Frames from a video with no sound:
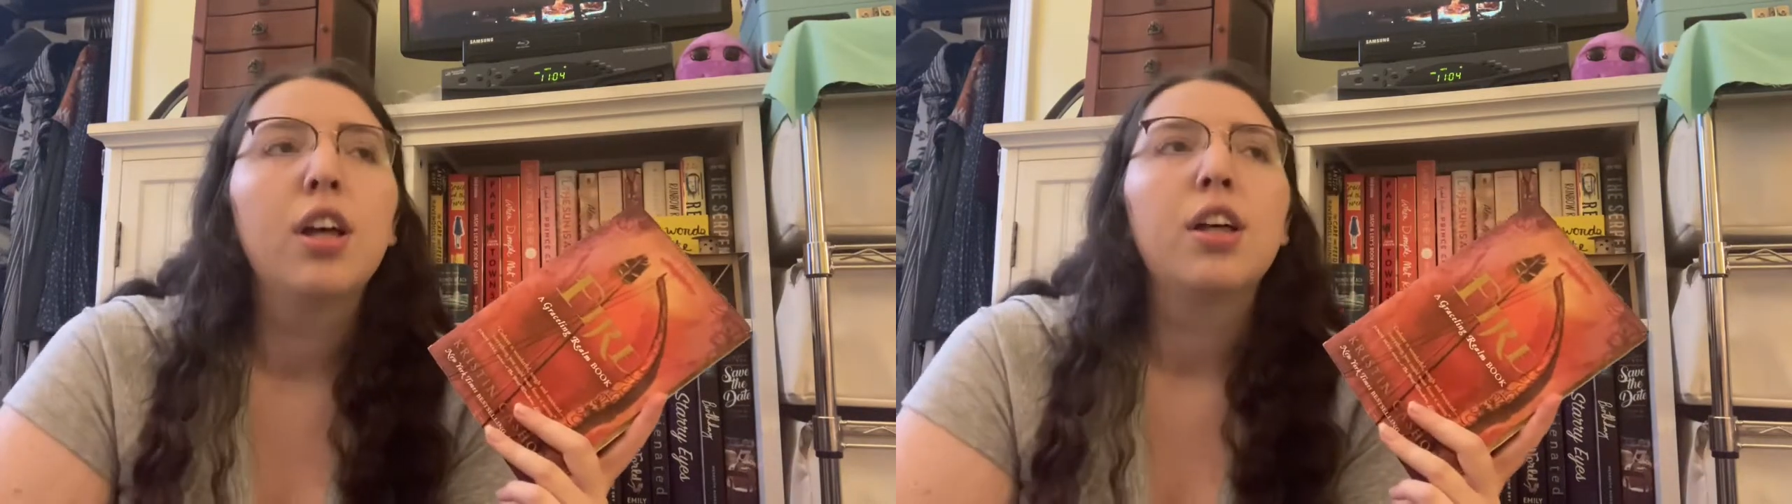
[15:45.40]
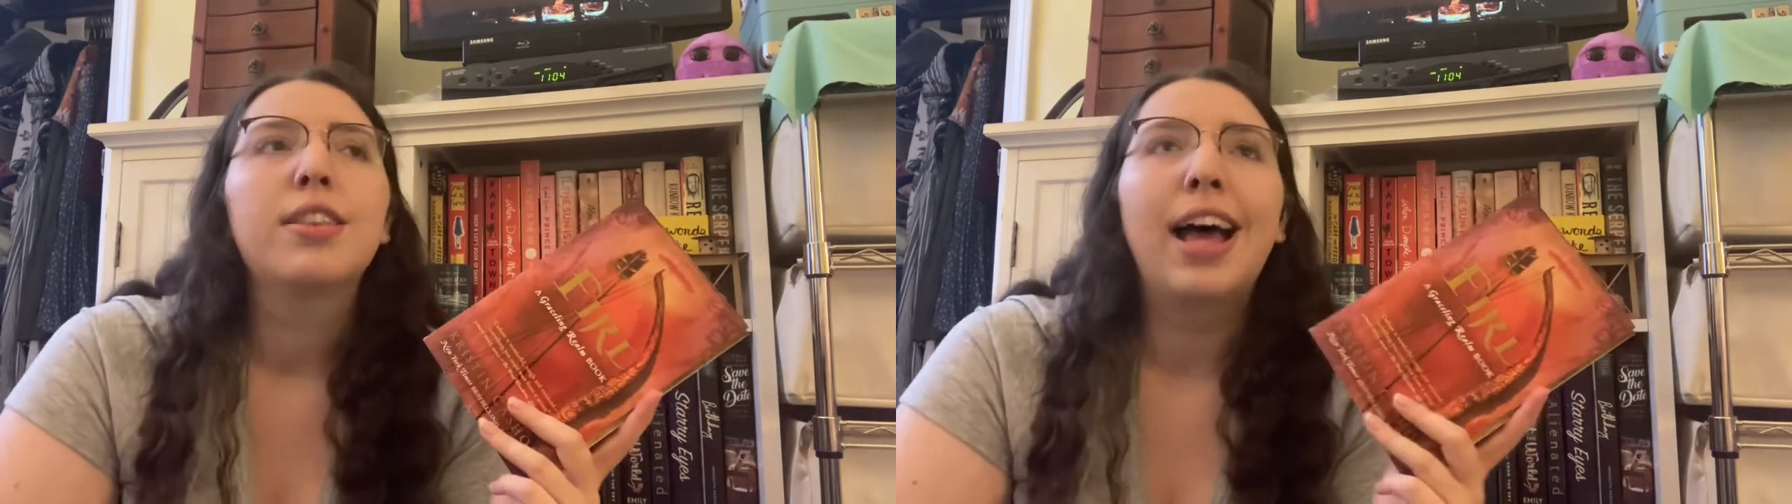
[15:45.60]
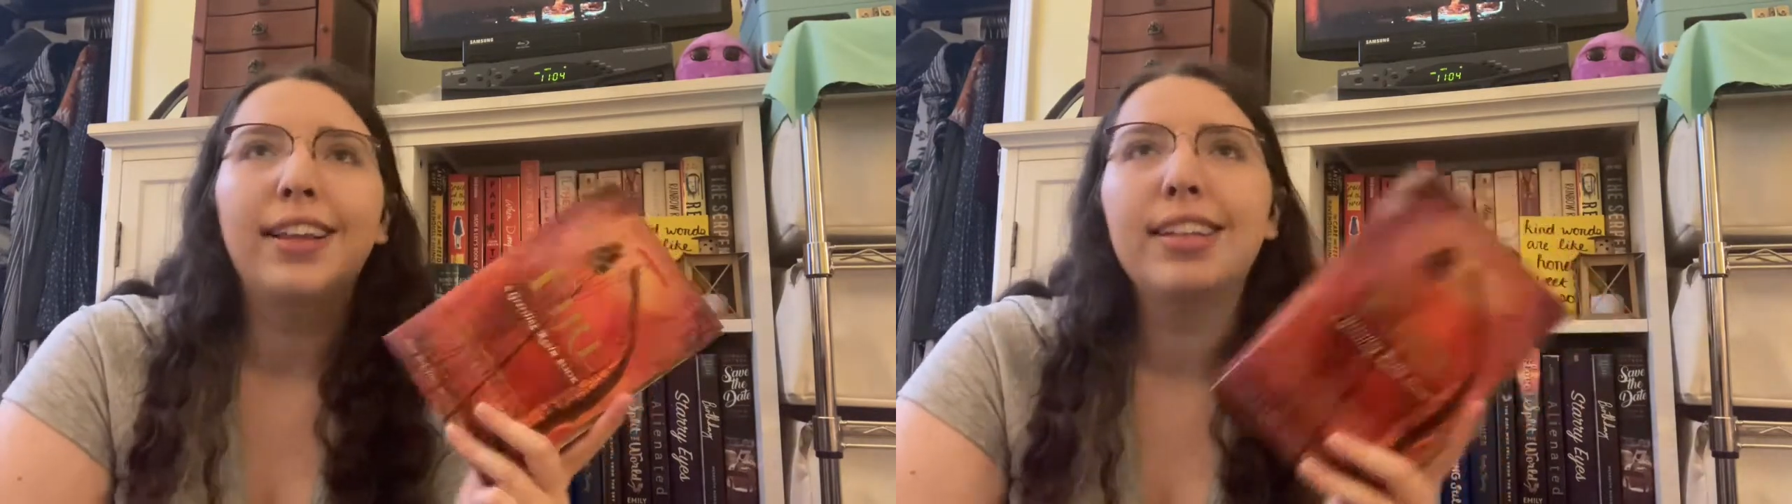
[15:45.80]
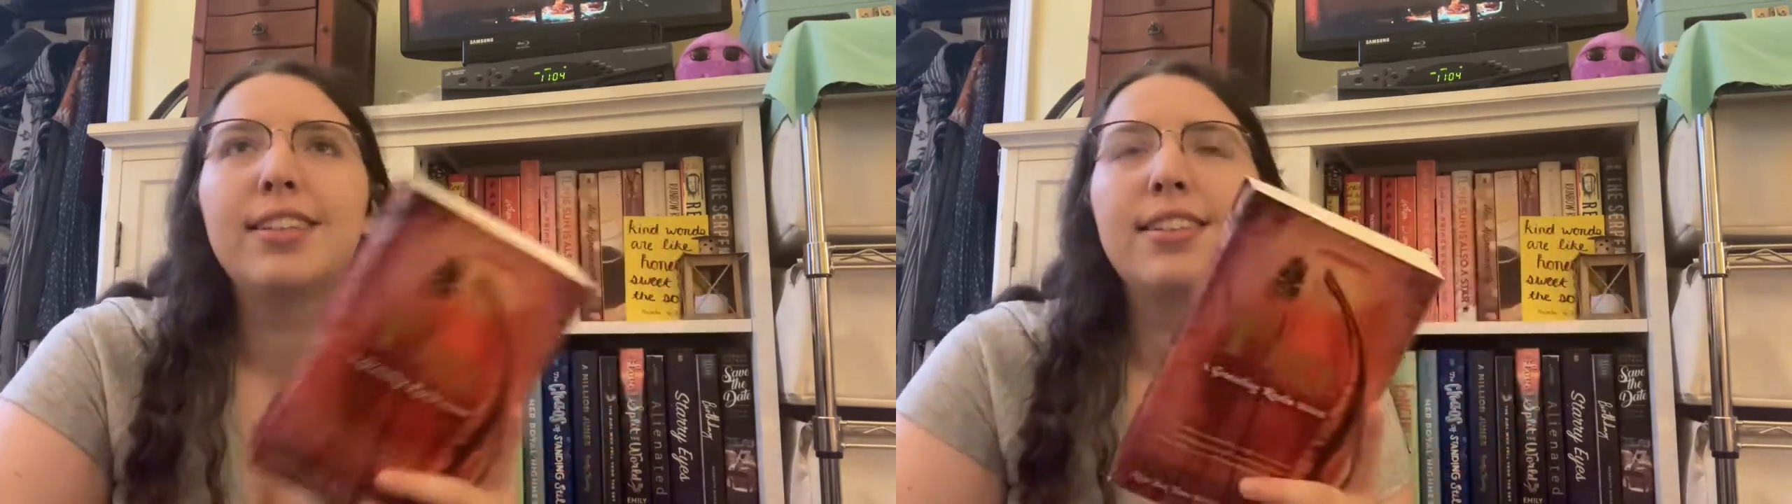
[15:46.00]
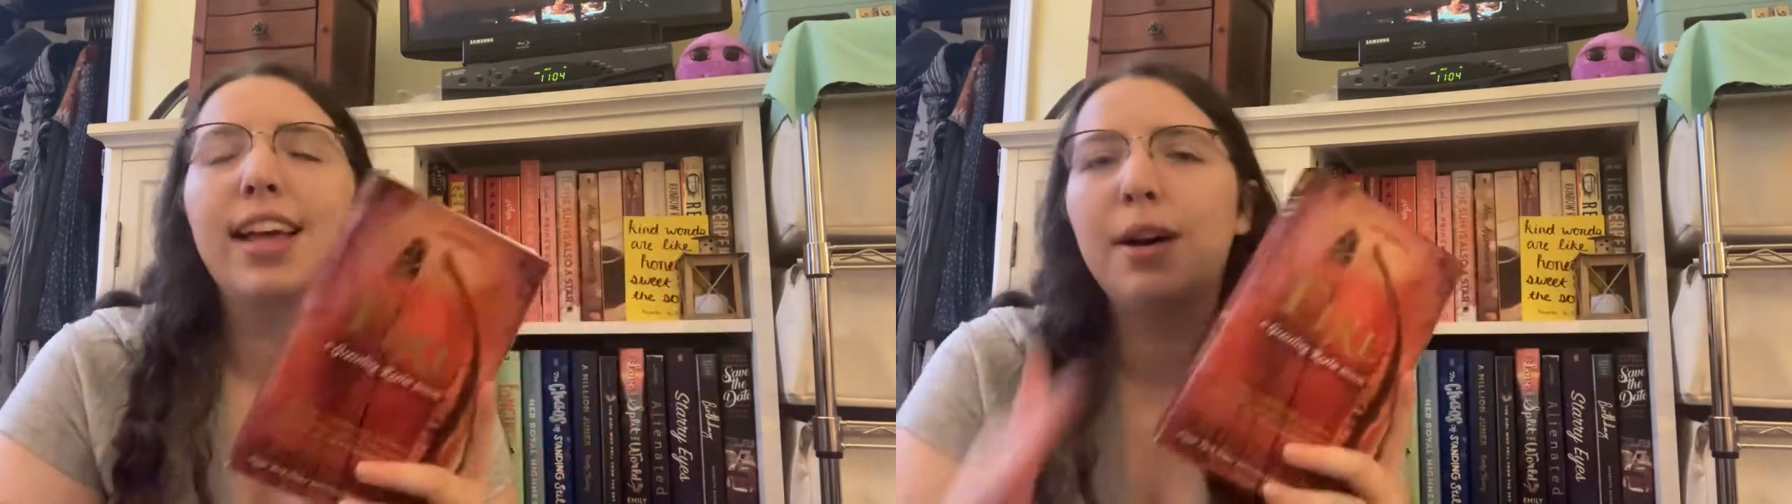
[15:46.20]
that at
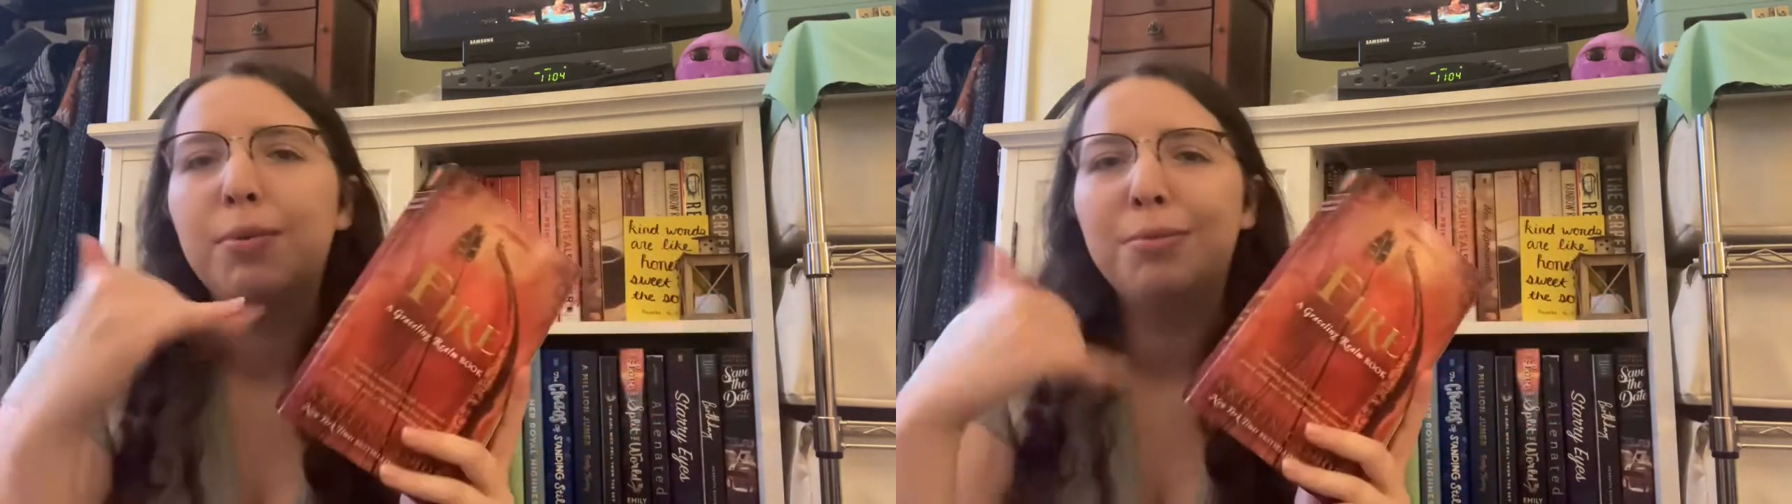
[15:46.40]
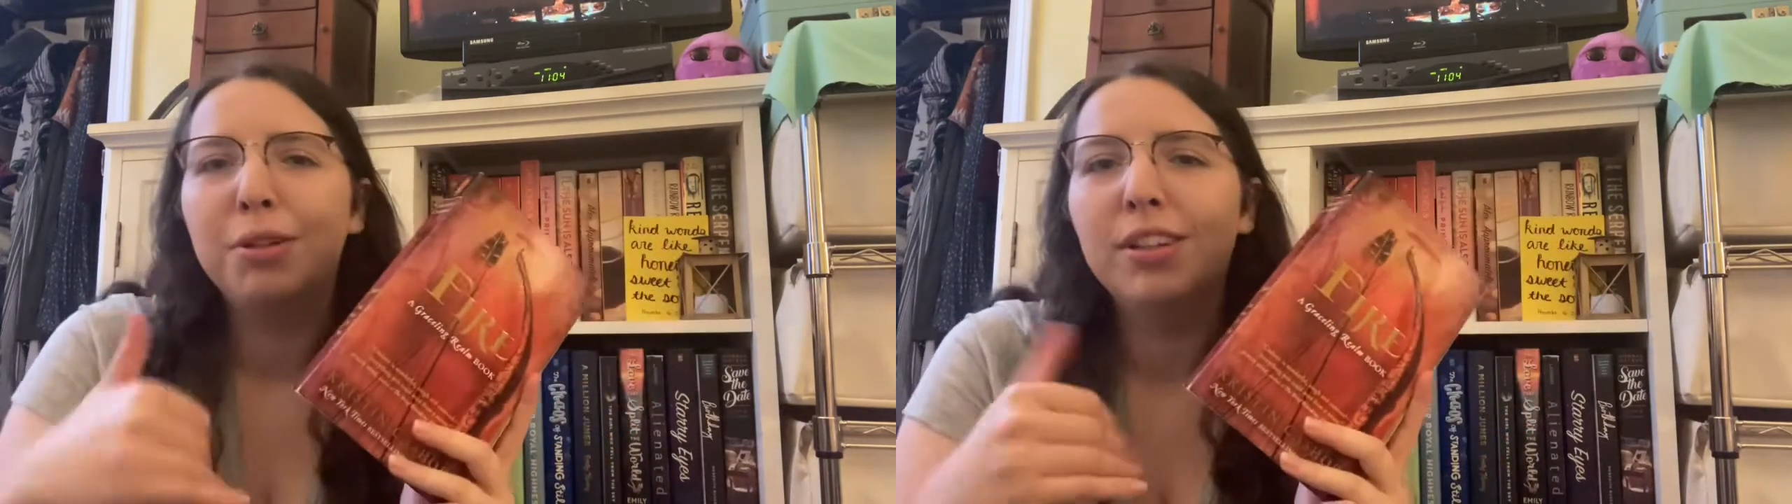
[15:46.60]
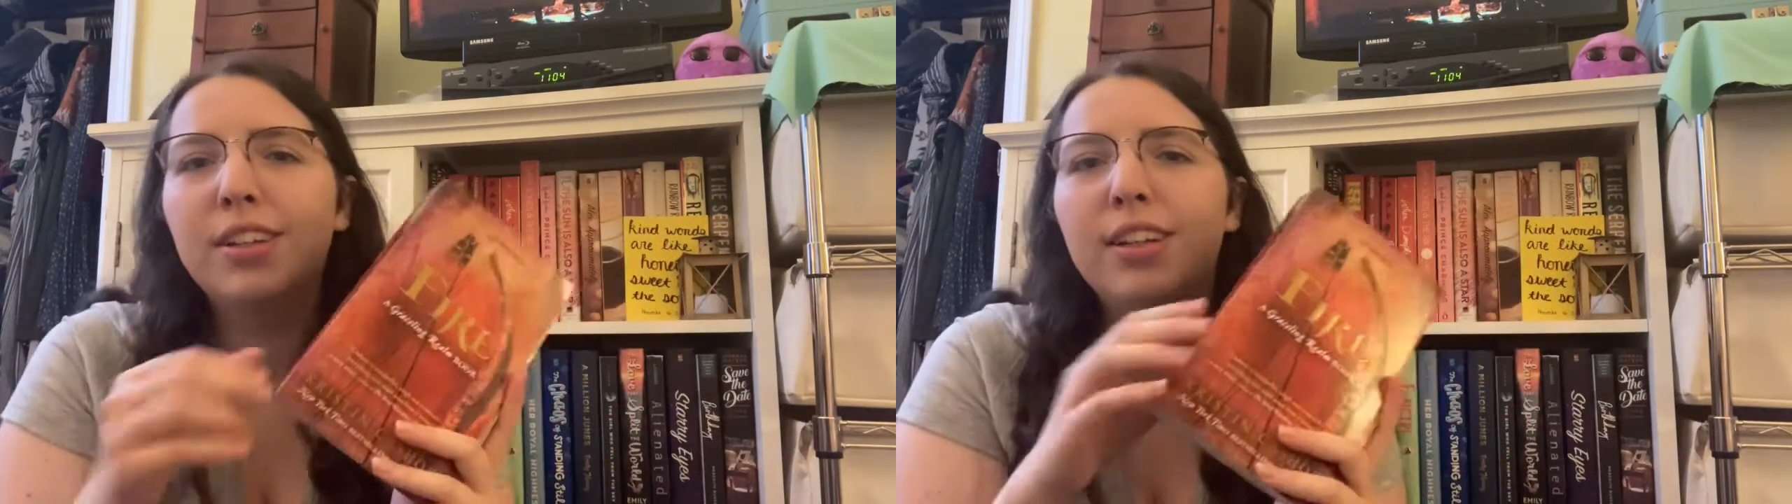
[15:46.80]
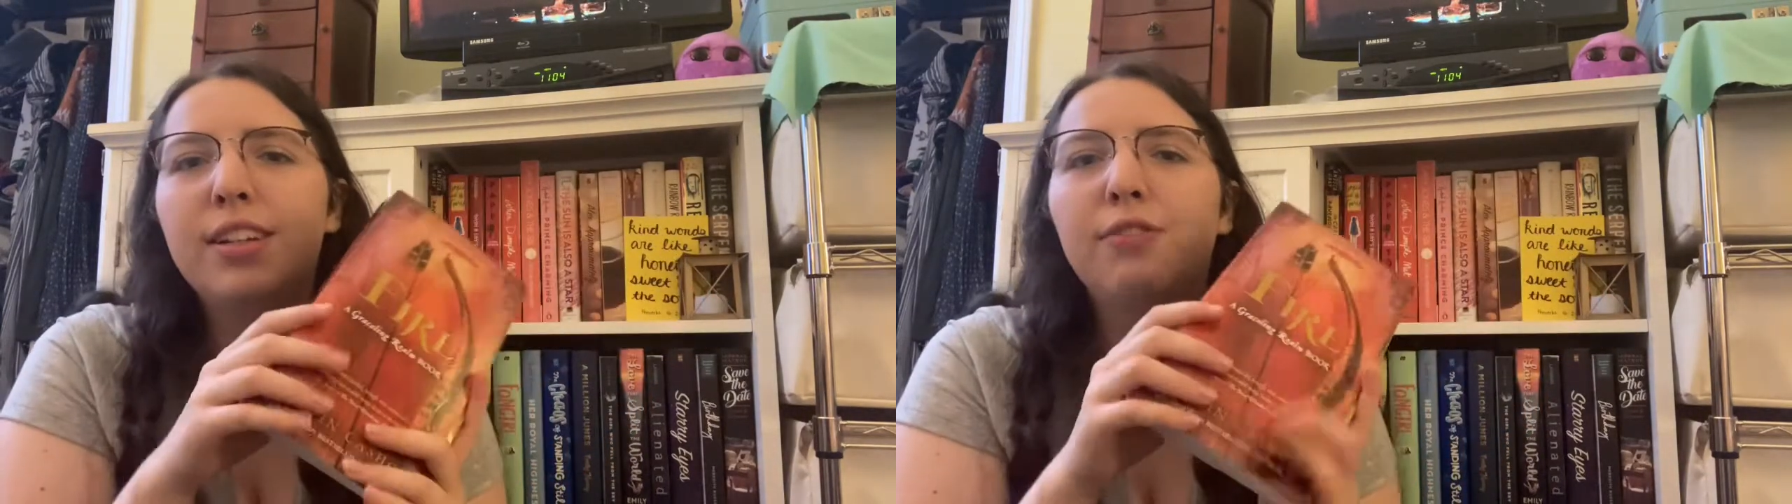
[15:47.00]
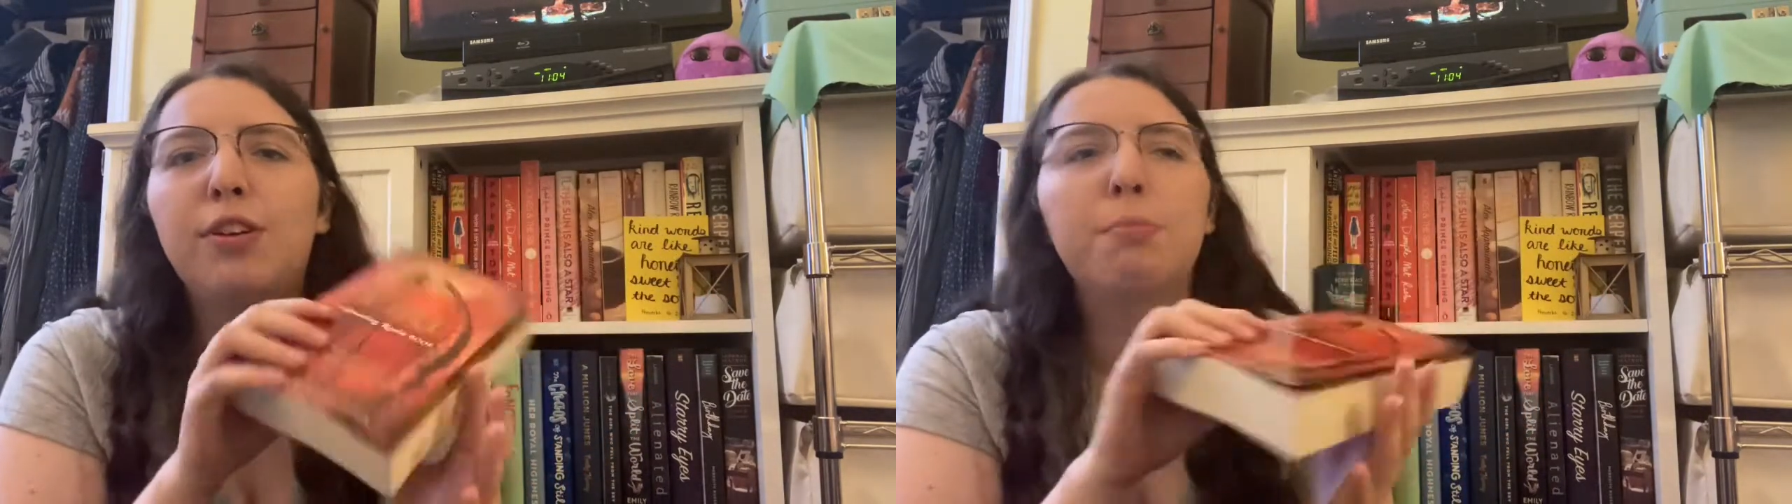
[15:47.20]
least that one will look
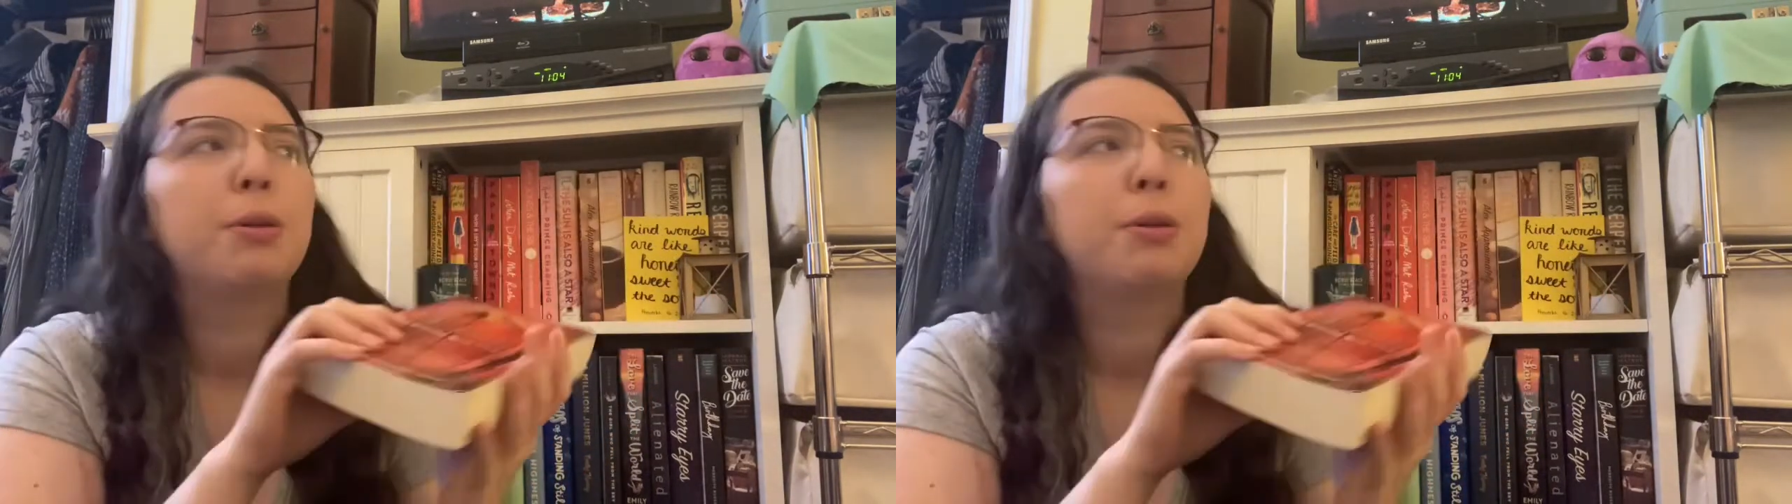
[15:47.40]
different.